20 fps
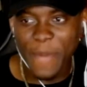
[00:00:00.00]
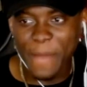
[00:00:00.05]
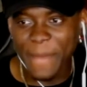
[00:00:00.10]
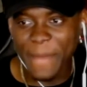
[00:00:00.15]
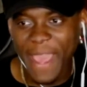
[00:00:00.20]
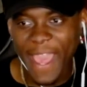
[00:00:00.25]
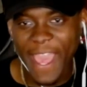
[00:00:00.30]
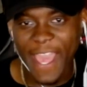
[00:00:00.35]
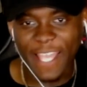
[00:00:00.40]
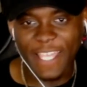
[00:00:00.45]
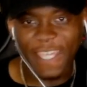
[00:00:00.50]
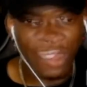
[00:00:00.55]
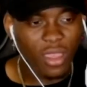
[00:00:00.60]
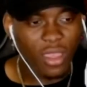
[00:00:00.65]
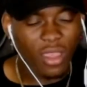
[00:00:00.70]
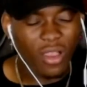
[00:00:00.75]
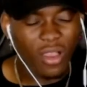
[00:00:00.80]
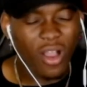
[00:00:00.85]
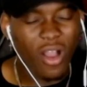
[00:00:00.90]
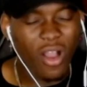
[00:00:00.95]
back.
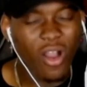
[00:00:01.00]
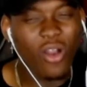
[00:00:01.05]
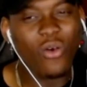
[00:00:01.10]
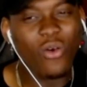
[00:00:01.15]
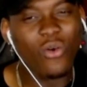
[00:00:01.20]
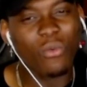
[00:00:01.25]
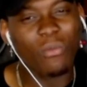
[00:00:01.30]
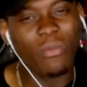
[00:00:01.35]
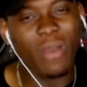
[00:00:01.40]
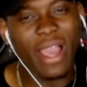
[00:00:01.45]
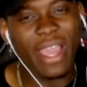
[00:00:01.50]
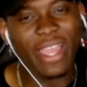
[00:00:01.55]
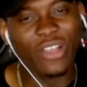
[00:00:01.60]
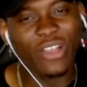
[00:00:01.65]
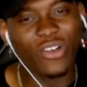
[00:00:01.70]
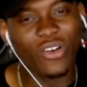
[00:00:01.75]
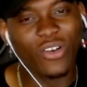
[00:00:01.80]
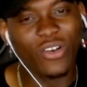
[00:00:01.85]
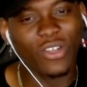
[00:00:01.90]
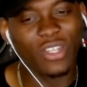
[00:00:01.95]
Oh, my
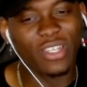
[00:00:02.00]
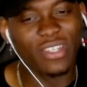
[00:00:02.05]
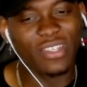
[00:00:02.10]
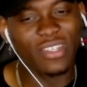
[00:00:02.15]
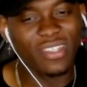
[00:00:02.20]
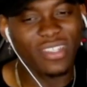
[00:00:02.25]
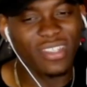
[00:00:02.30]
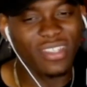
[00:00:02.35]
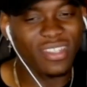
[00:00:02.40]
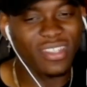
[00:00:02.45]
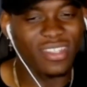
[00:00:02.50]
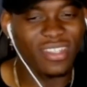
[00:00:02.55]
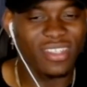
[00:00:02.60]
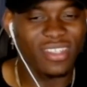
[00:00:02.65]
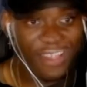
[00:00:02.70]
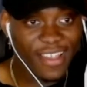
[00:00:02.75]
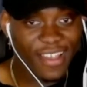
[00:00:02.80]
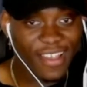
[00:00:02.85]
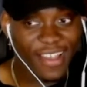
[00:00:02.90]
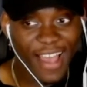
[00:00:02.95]
God.
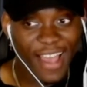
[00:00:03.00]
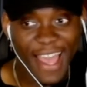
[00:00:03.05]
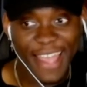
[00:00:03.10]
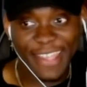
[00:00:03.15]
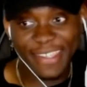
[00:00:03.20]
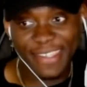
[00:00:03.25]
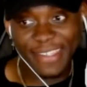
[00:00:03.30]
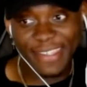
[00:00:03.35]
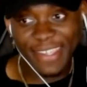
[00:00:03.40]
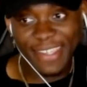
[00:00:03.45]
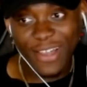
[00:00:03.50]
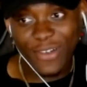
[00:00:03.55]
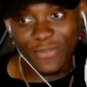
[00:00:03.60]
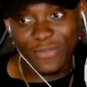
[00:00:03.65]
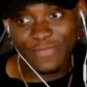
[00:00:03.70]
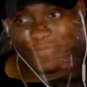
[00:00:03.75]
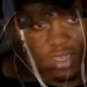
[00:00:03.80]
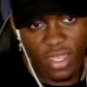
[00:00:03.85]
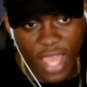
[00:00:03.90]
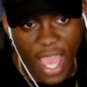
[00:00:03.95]
Aizen's
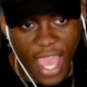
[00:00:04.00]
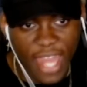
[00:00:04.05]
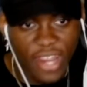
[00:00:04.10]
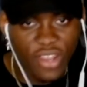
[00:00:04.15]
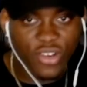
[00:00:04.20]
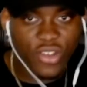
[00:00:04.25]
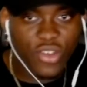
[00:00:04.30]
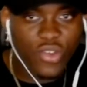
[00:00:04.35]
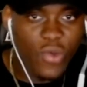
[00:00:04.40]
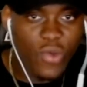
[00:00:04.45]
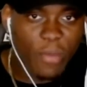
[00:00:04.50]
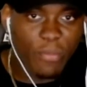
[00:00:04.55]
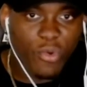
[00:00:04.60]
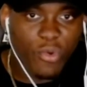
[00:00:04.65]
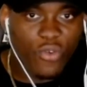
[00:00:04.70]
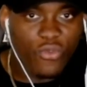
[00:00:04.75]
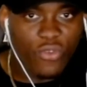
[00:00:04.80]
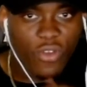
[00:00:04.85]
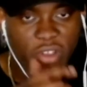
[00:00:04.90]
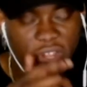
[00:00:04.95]
out. I don't know who I'm
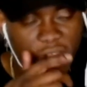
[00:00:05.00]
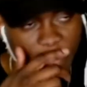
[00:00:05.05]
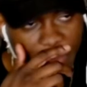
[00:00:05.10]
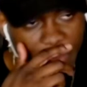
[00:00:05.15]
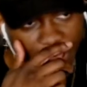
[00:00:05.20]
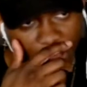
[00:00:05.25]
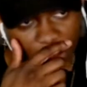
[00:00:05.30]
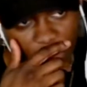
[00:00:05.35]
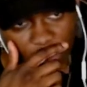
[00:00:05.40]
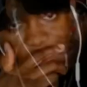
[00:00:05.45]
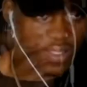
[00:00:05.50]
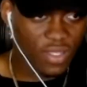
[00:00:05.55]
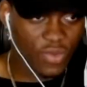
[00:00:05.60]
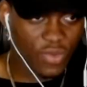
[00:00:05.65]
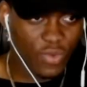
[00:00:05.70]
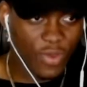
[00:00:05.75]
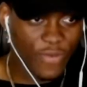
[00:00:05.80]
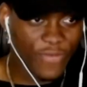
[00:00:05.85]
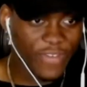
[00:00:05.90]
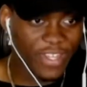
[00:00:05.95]
more worried about.
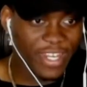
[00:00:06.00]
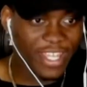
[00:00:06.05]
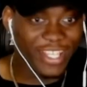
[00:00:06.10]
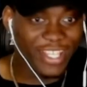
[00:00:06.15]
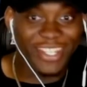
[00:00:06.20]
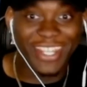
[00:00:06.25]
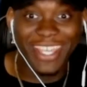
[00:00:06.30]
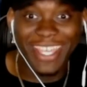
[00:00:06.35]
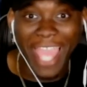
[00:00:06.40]
We're finished.